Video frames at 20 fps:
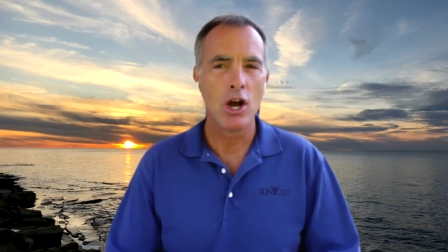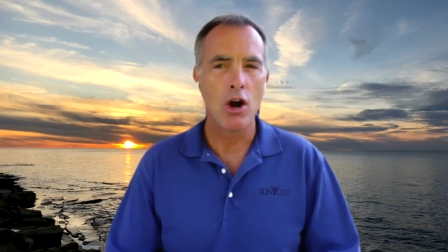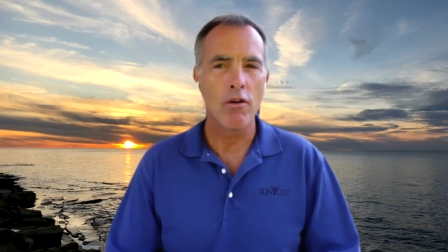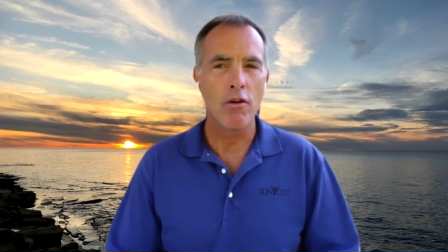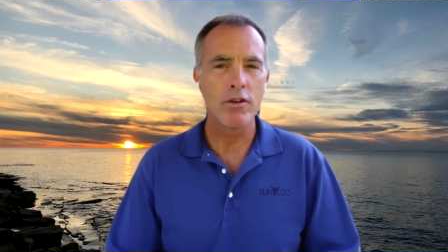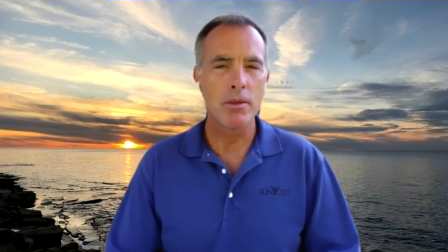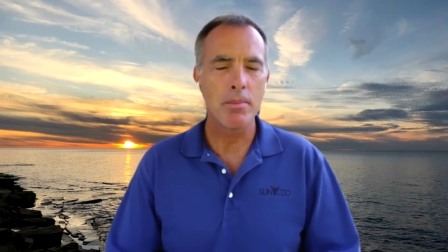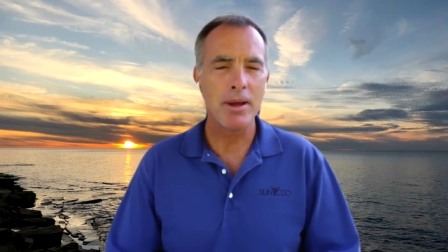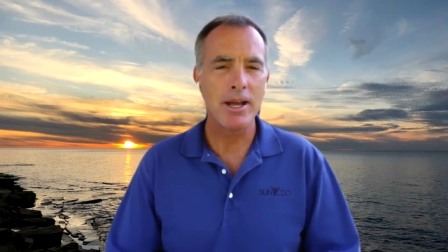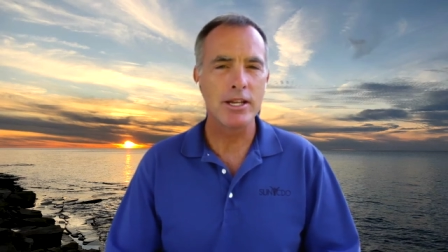
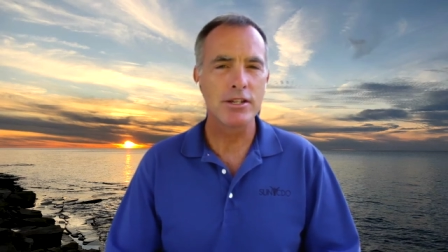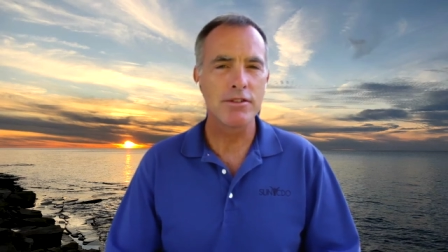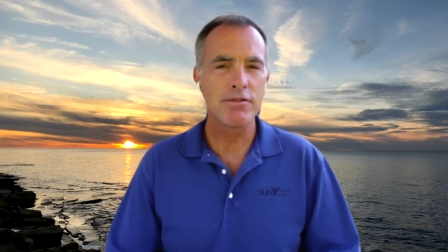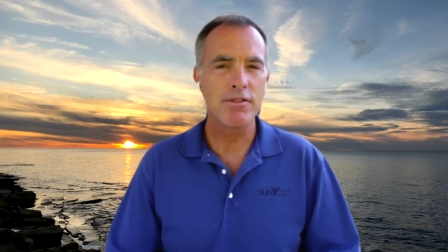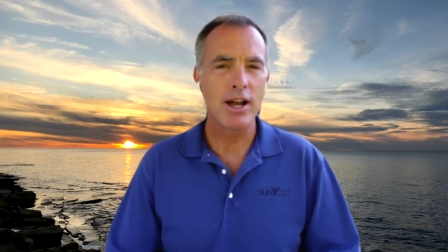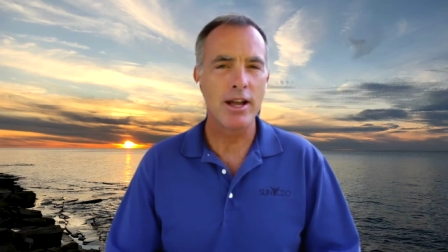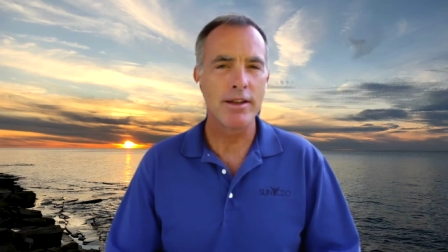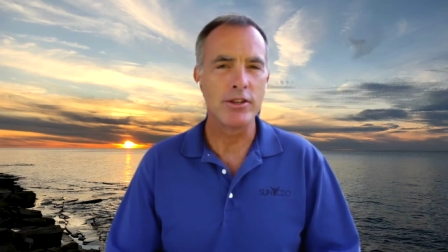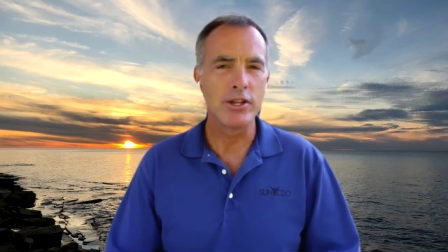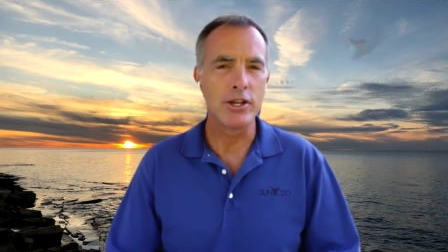Over the past
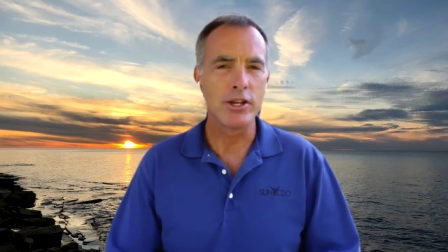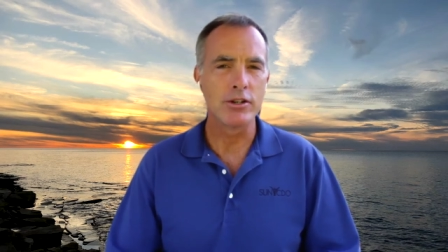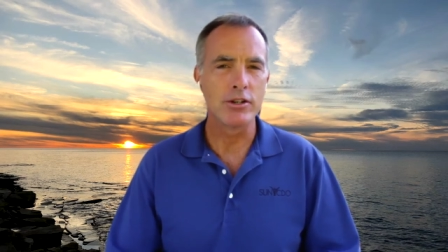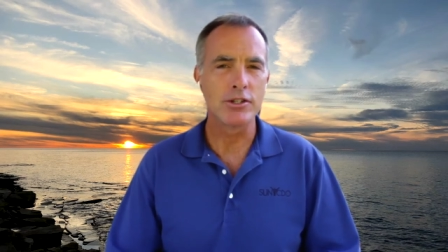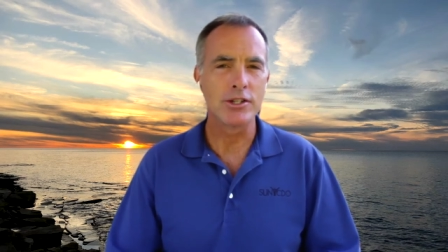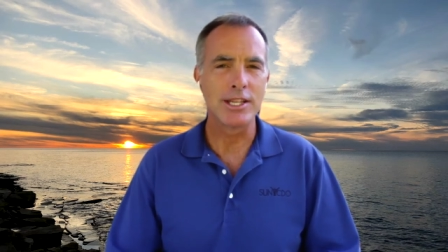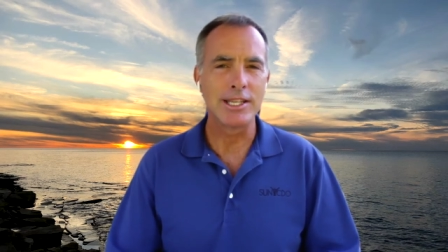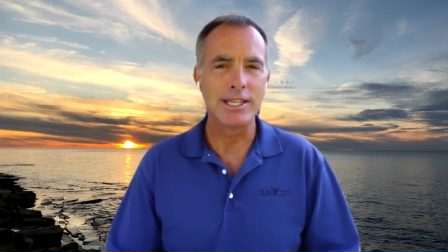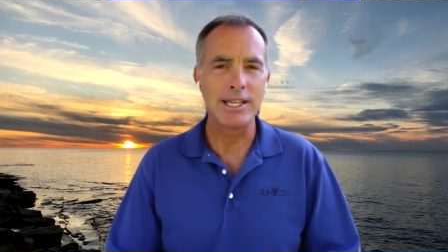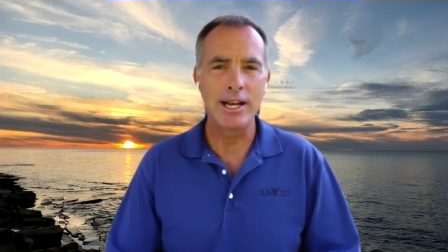five
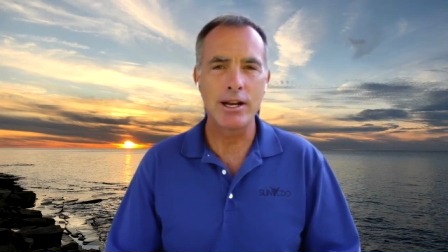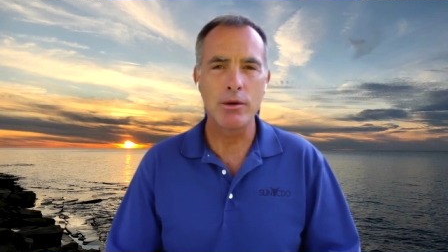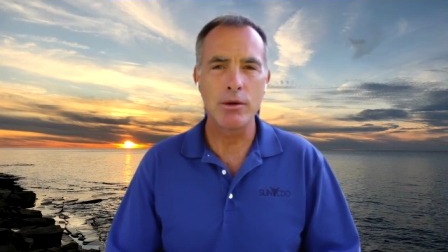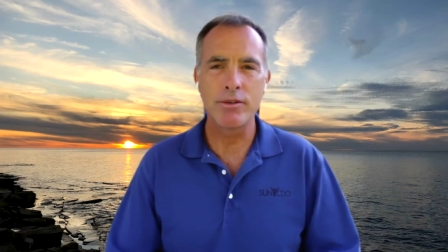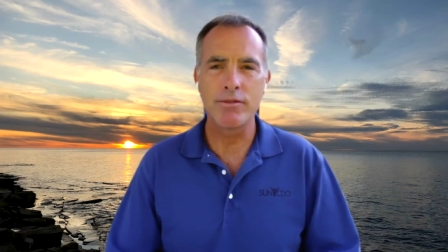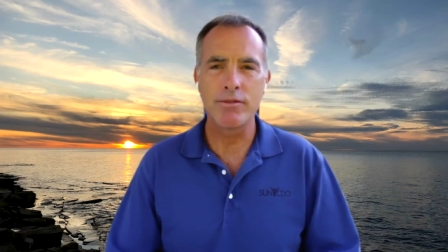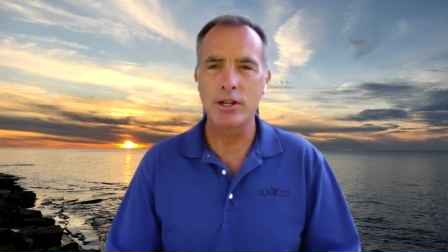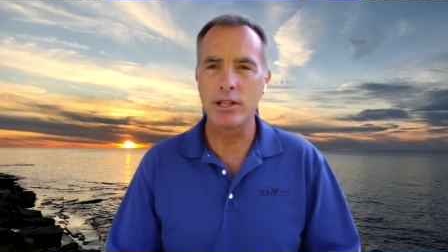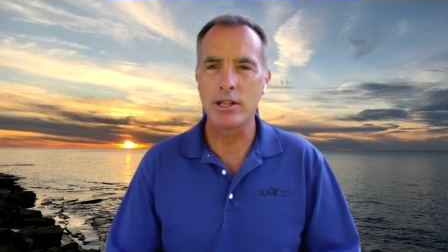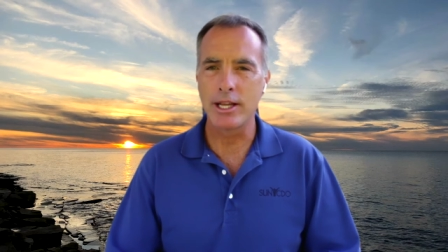years, the data
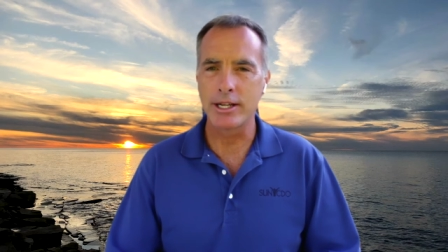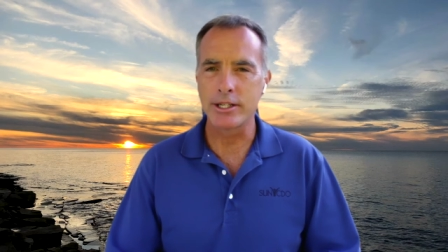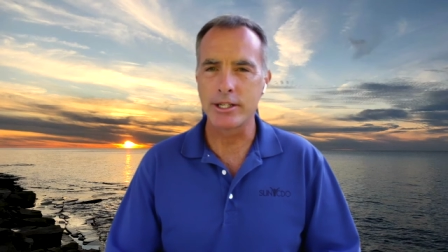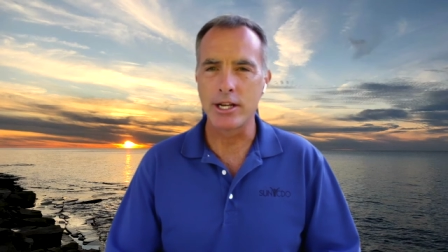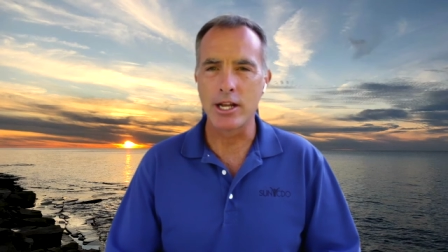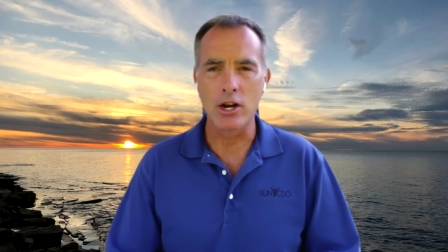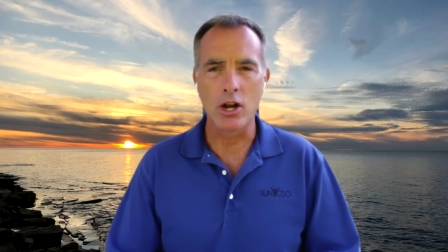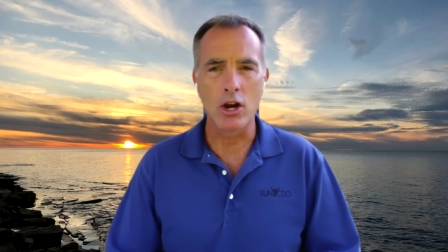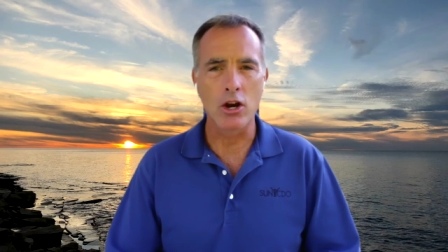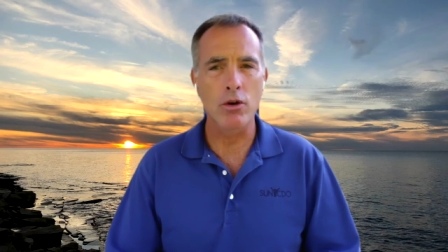we've collected
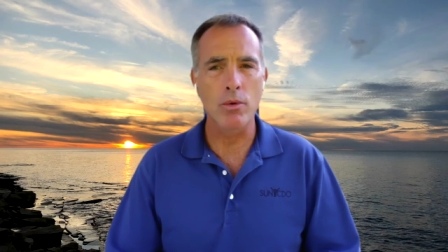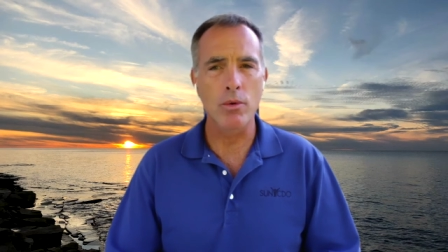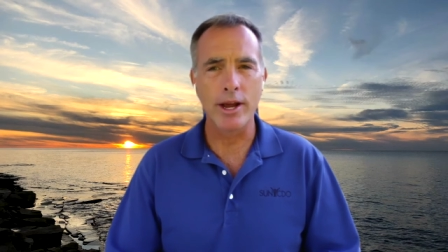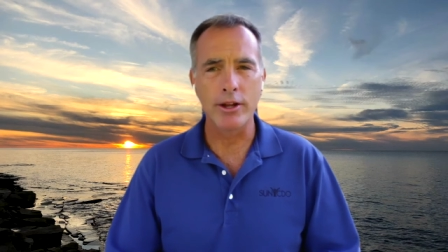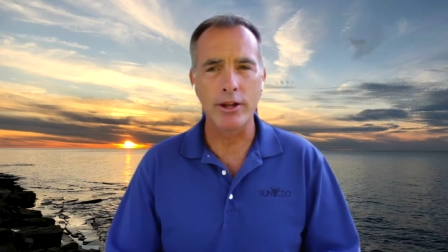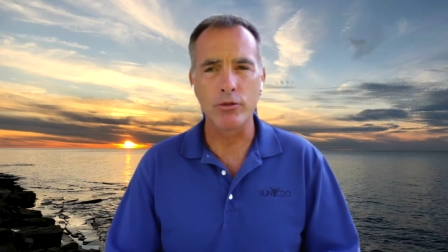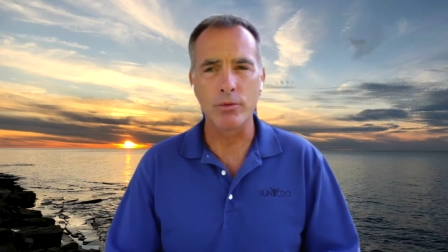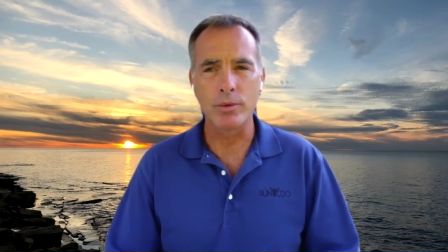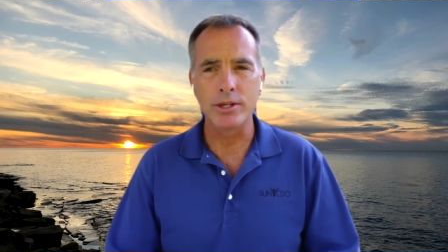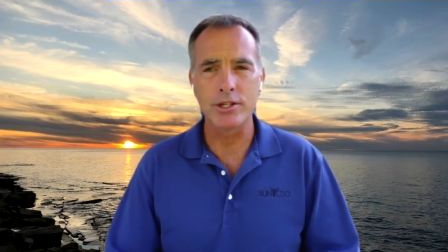on our
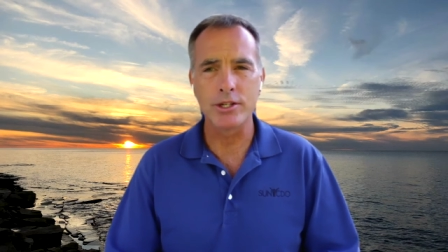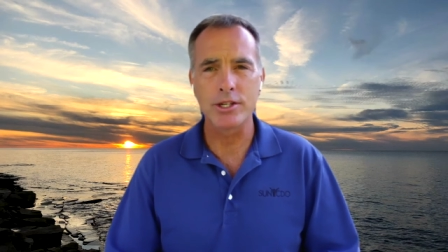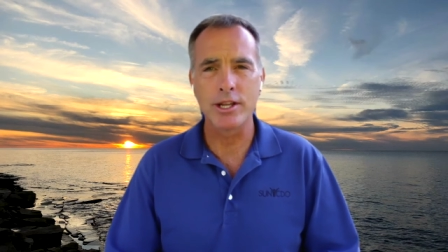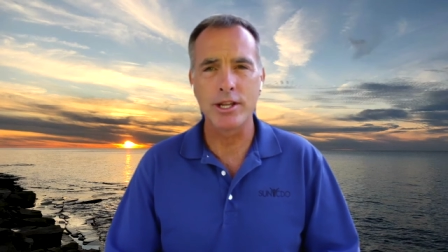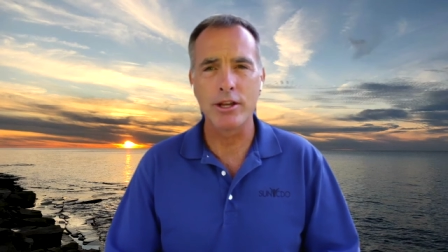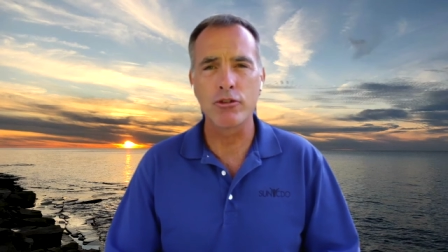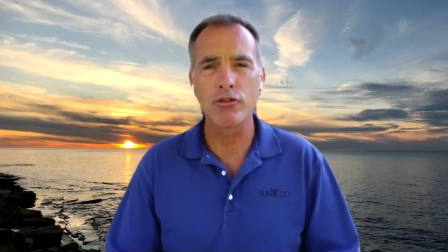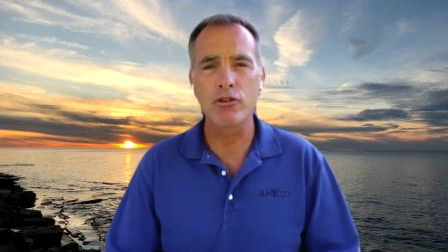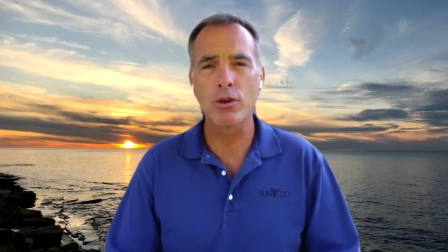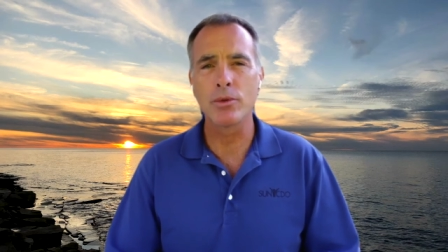graduates
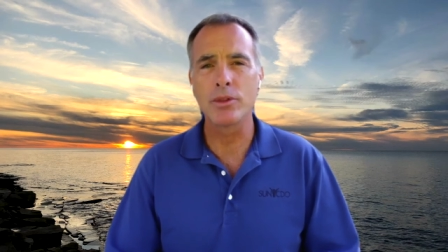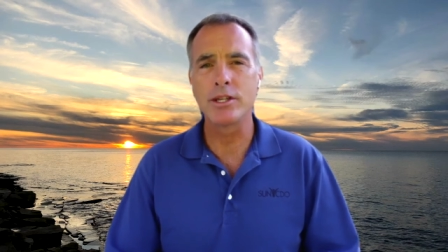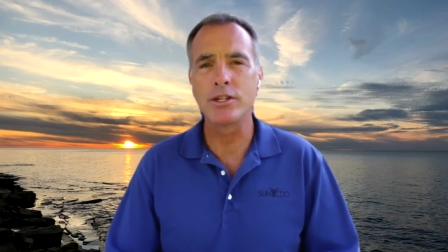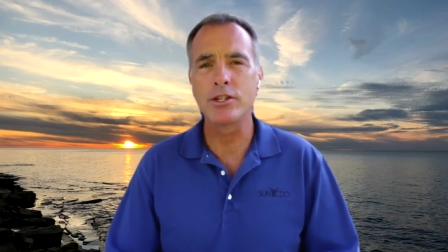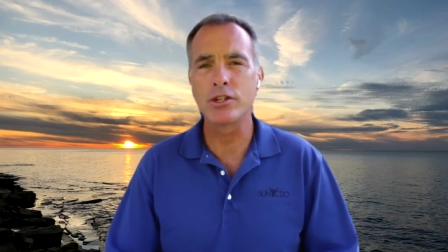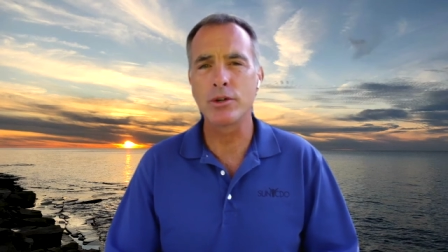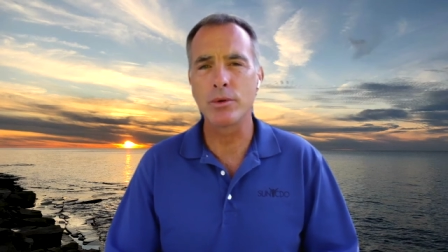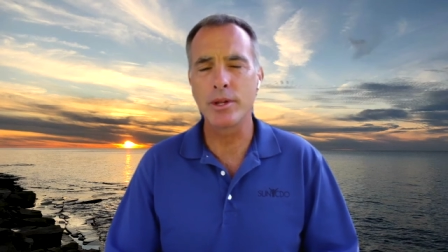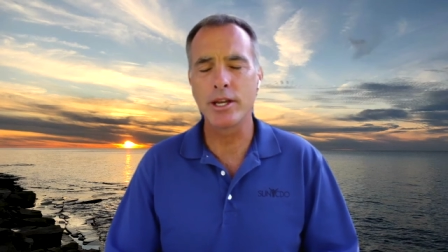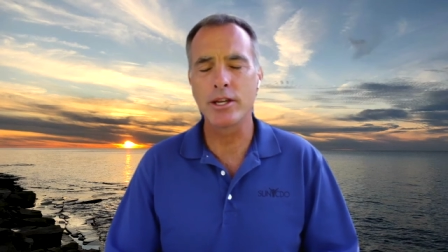has shown that
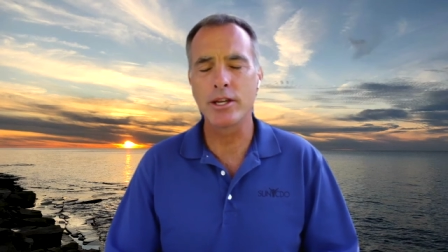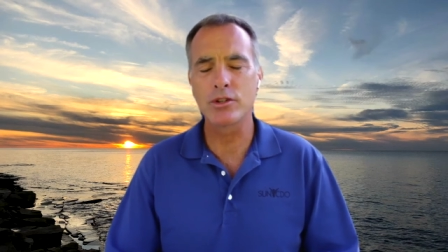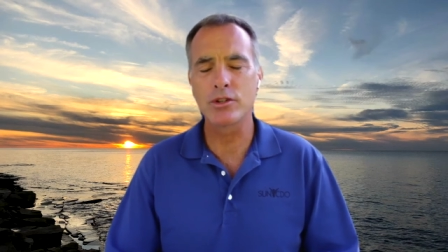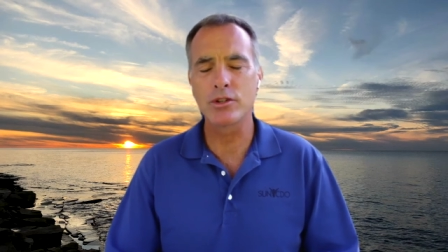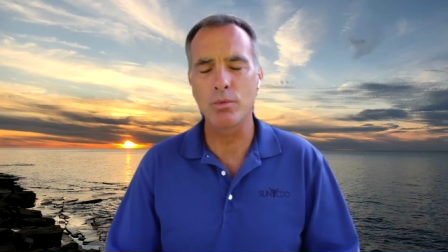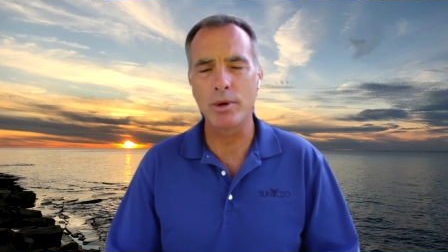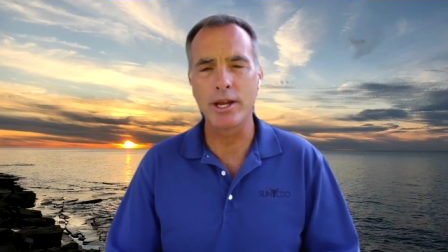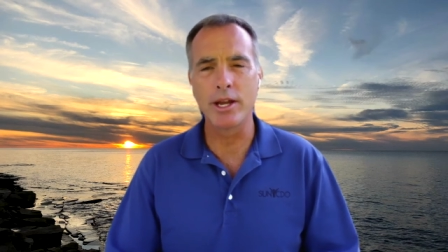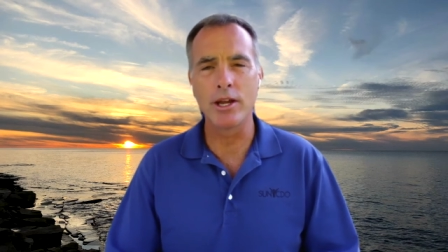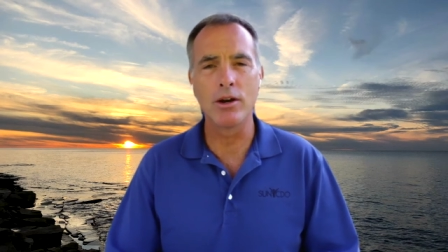SUNY
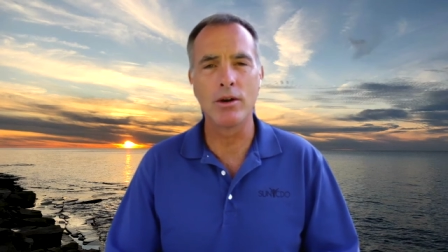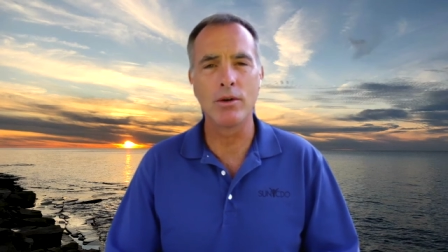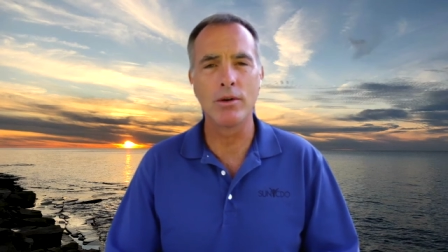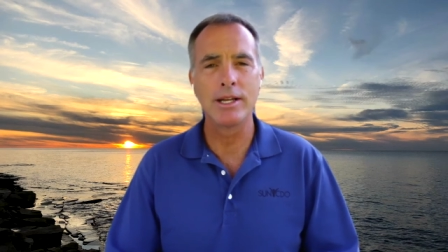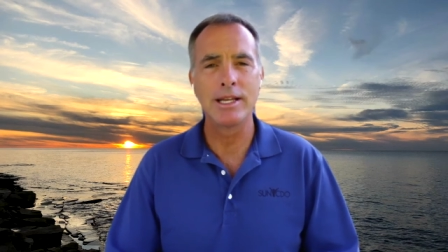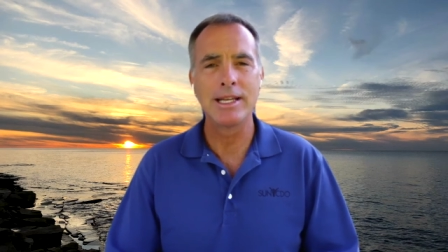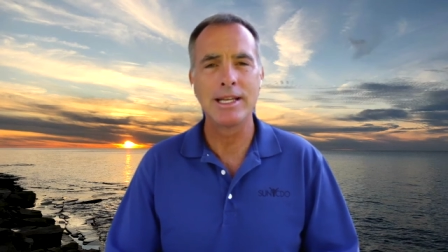Oswego